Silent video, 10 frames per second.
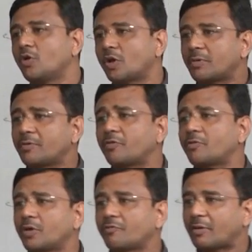or maybe
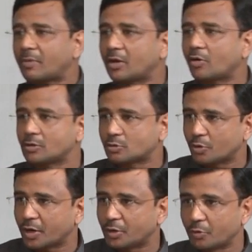from your family also
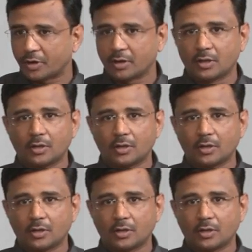you can do it.